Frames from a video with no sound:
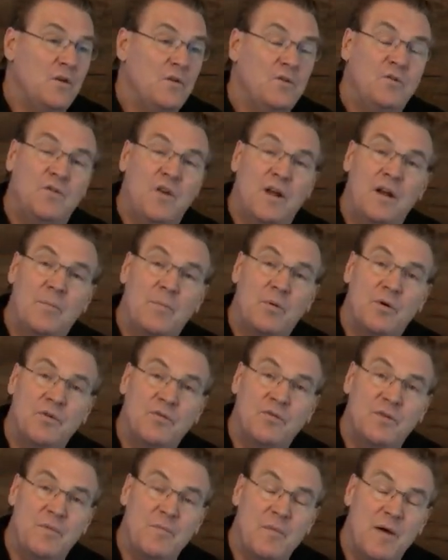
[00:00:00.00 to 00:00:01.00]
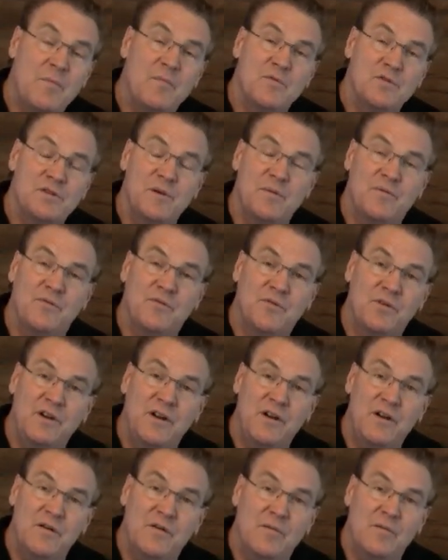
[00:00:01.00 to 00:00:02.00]
You sell a person a membership for a
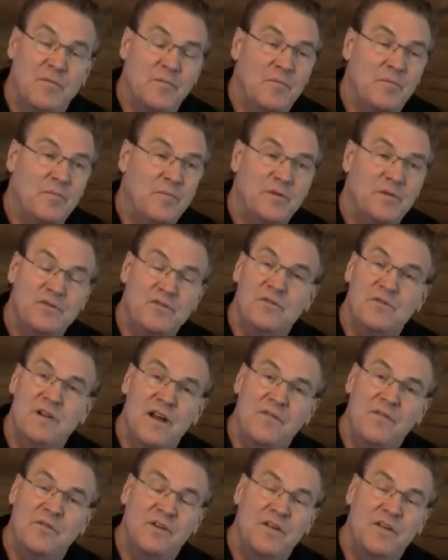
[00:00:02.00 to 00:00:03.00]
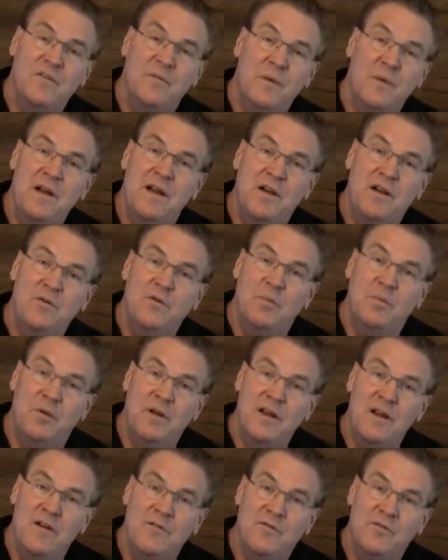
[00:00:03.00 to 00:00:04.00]
year, but you never give them an annual
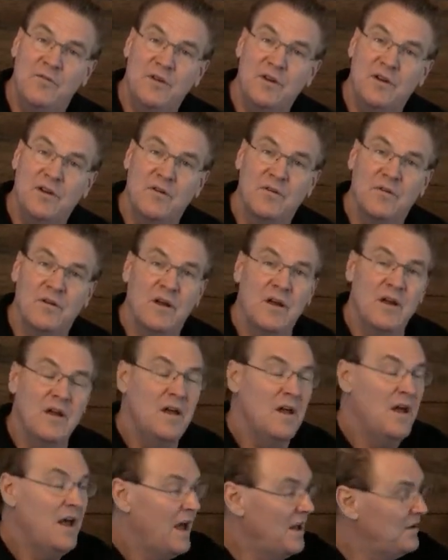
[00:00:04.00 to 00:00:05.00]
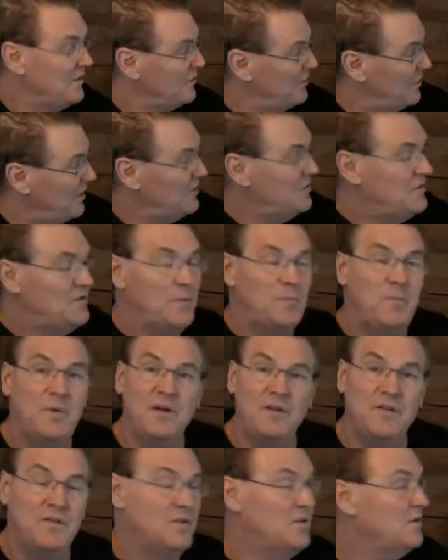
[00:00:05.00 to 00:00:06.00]
plan for a year. And thus the
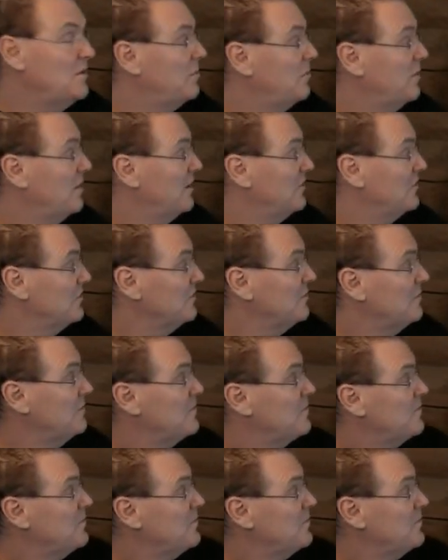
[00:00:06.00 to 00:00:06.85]
pieces of the puzzle.